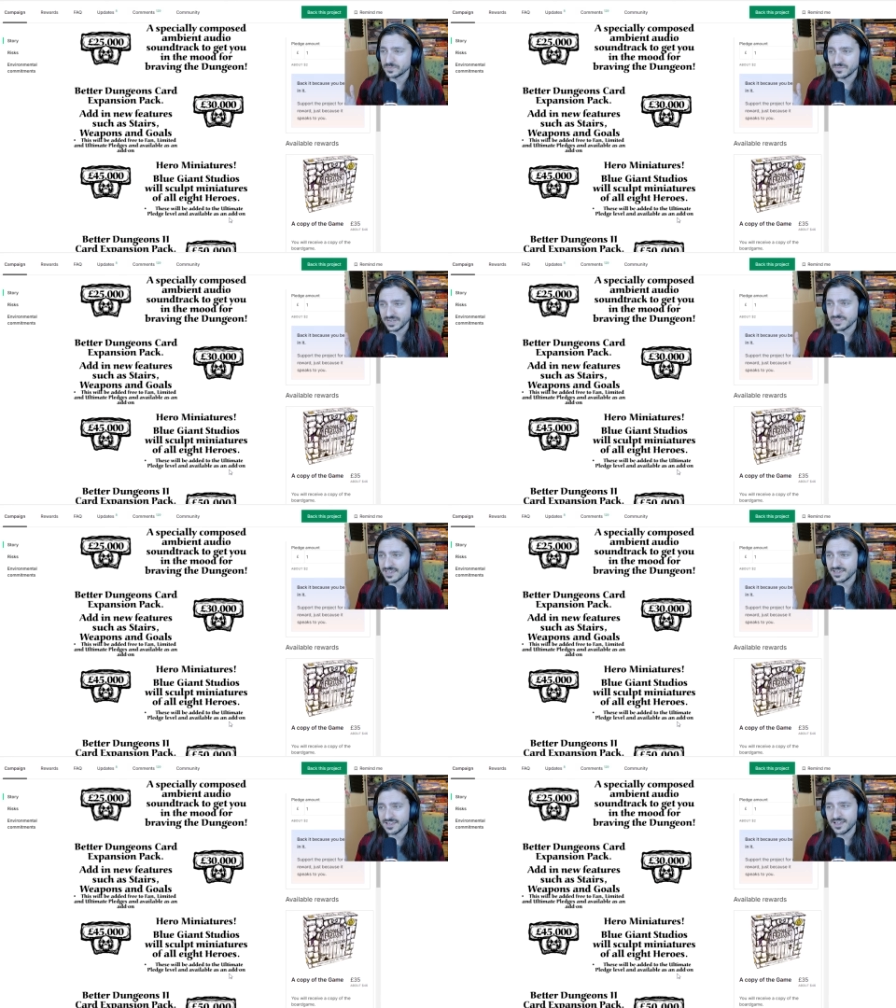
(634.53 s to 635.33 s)
If
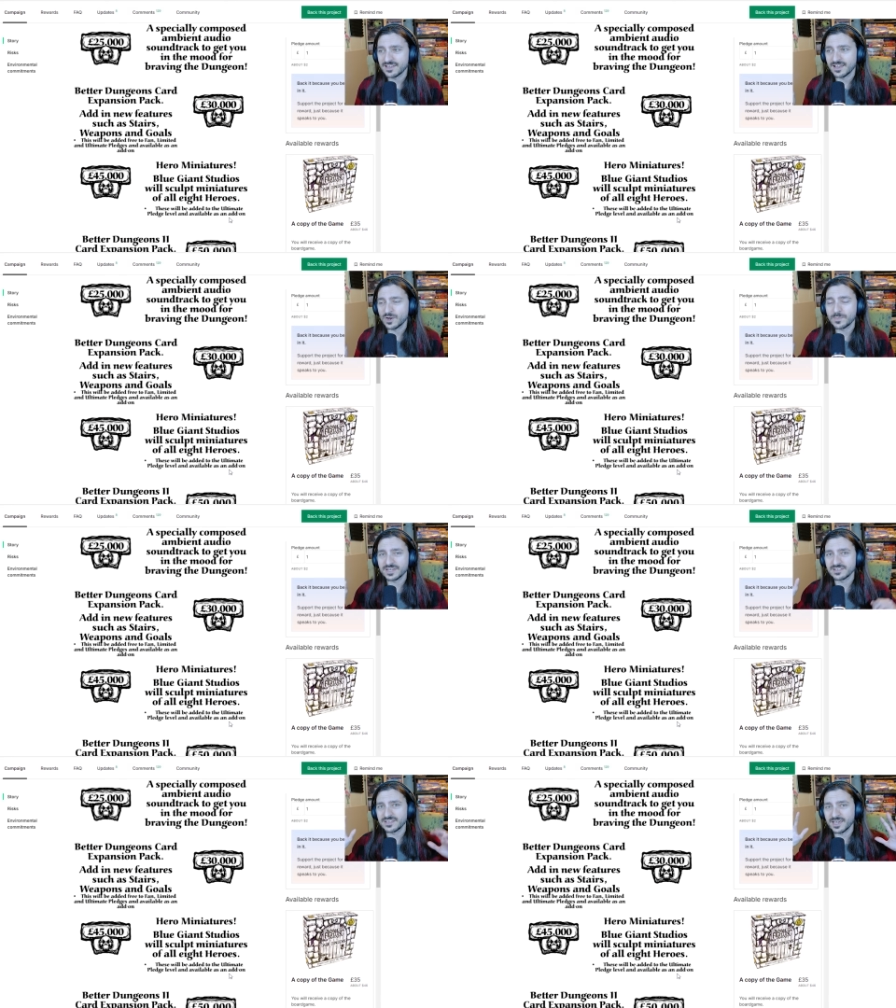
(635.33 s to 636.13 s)
anything, I hope I
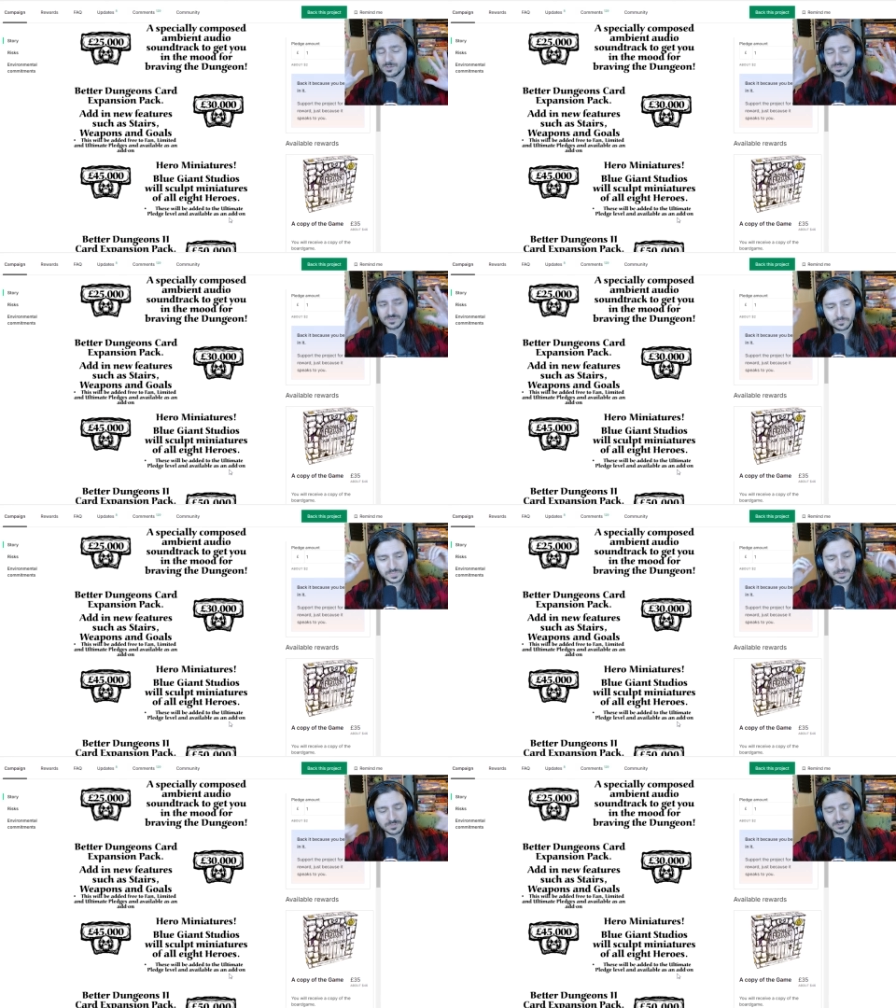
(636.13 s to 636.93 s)
can help
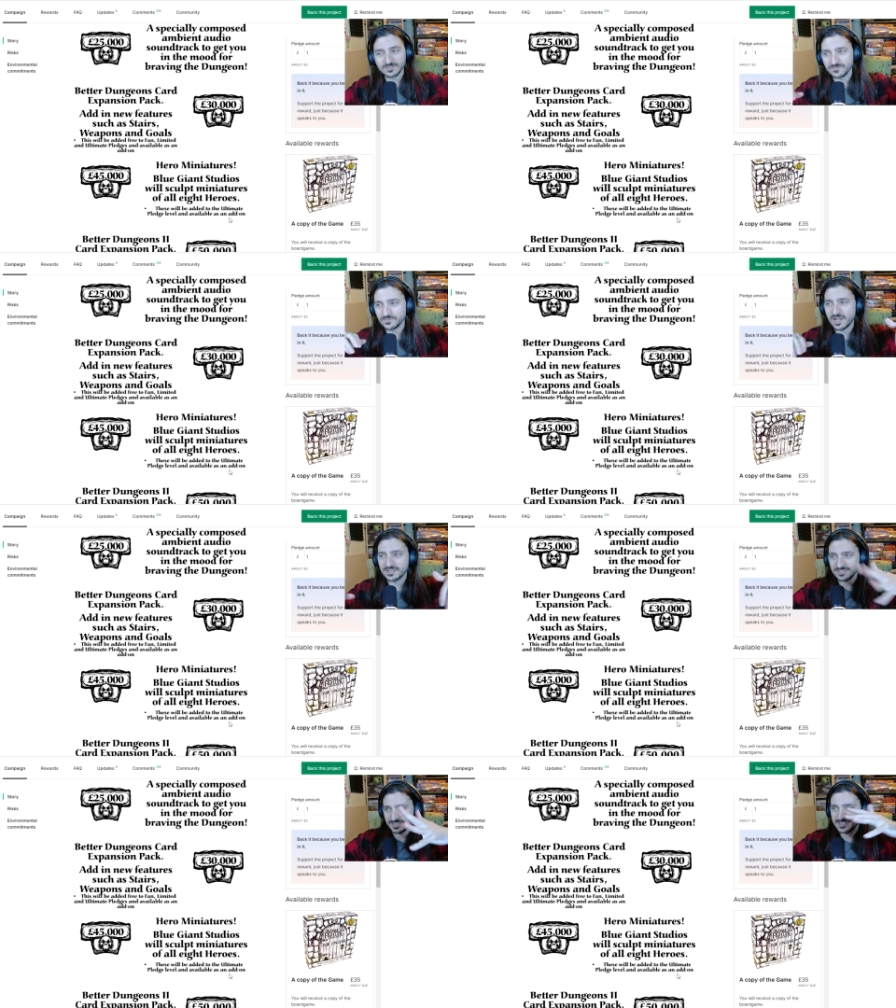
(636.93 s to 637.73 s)
people
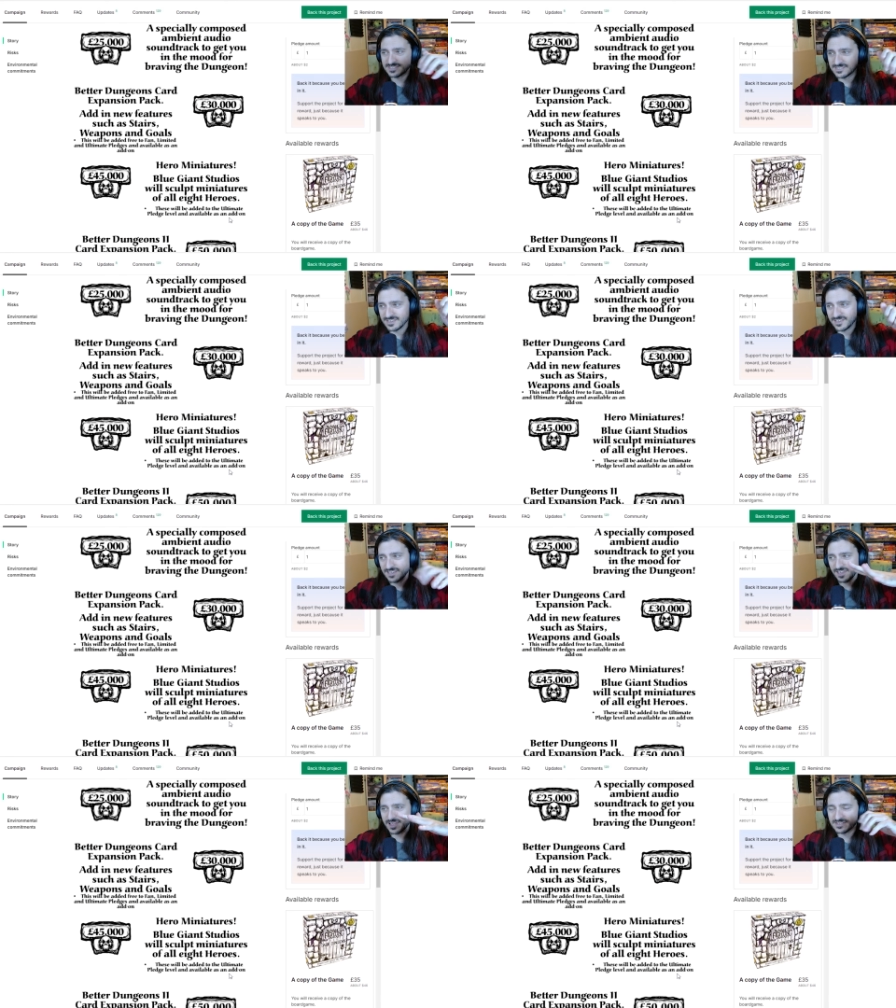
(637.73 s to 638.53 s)
flock to this
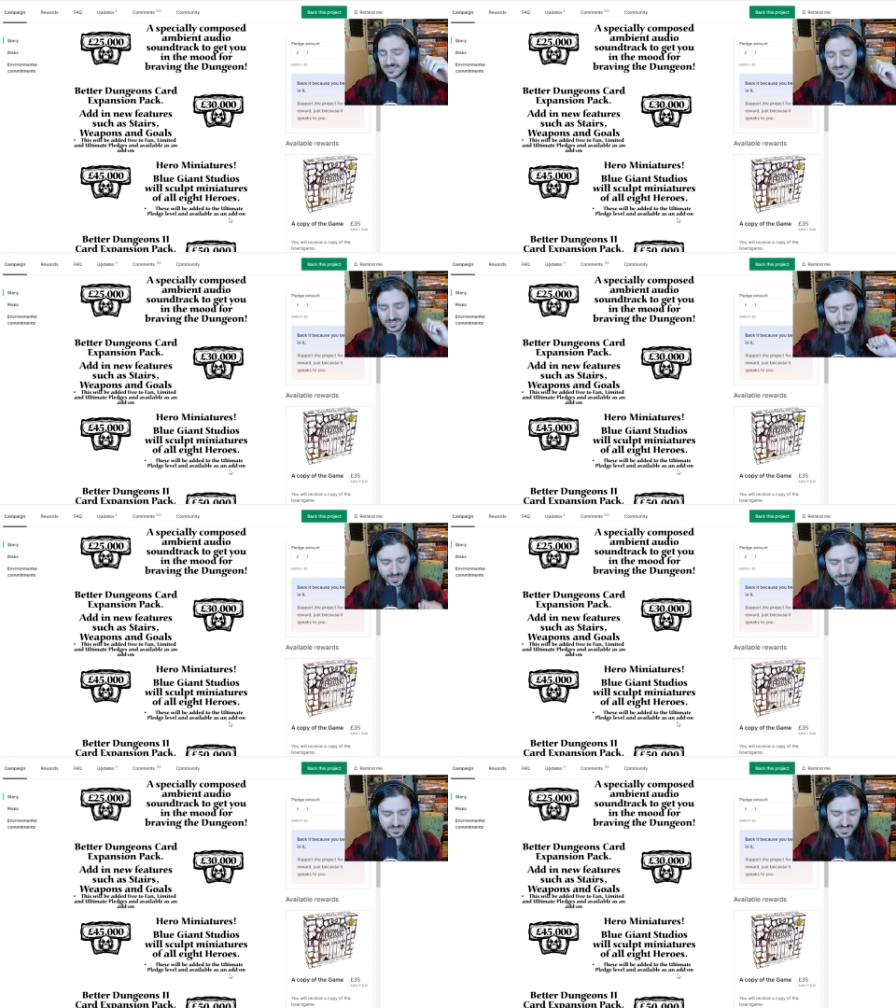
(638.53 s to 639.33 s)
and go
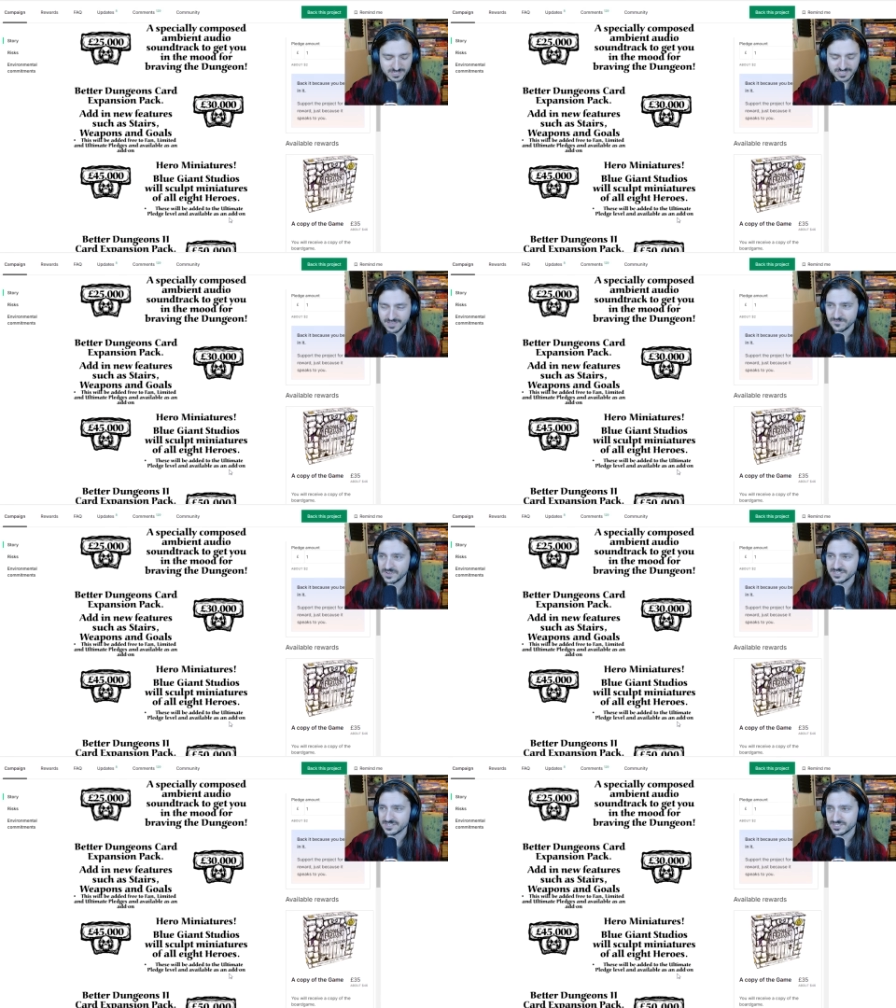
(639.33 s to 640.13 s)
help this get
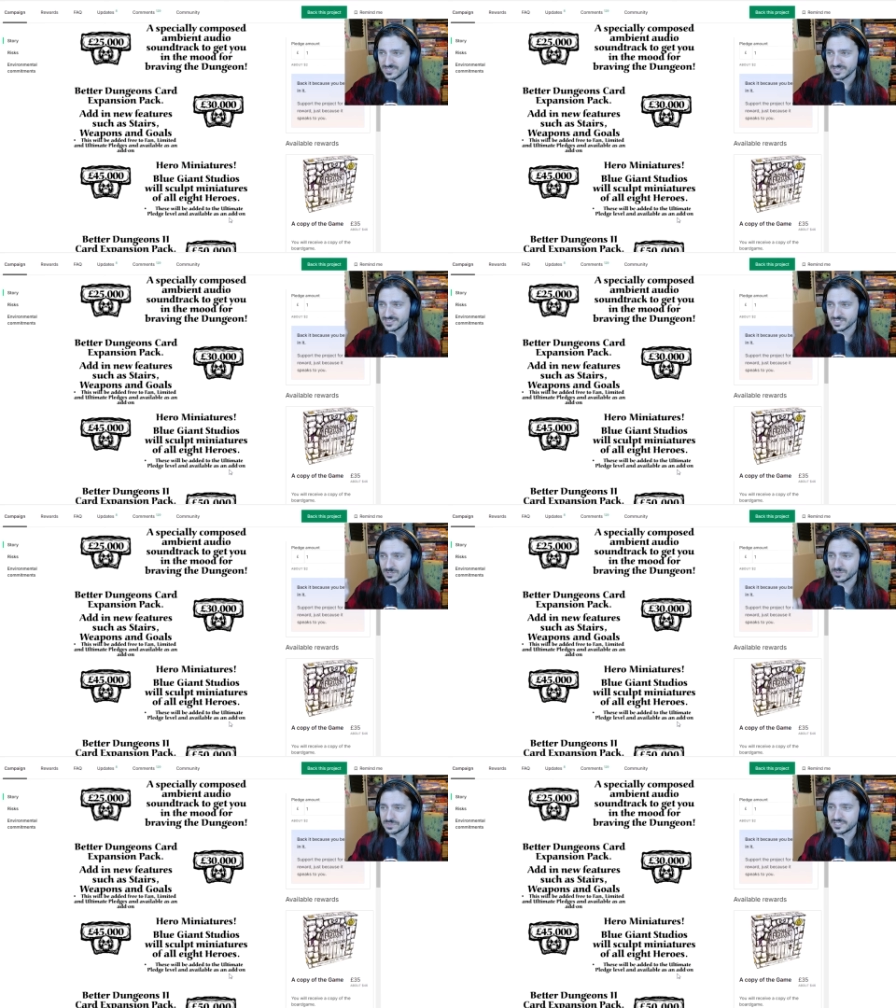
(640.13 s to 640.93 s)
funded so that this
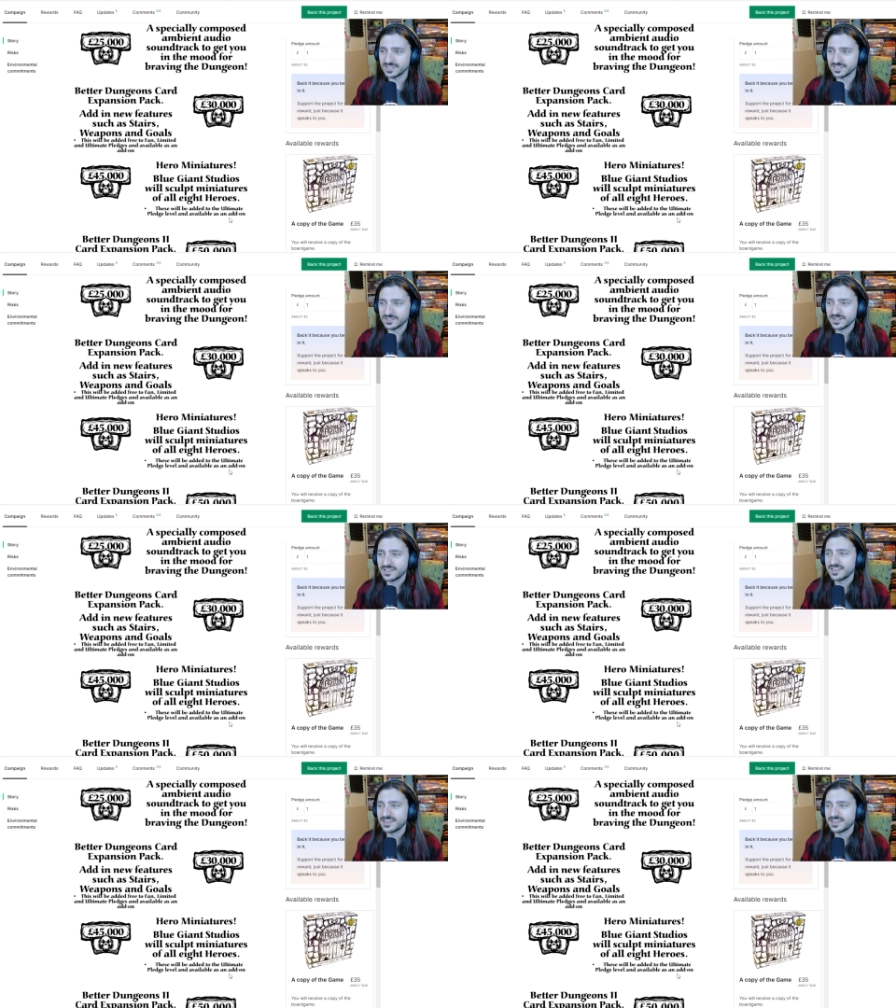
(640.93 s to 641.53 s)
goal in particular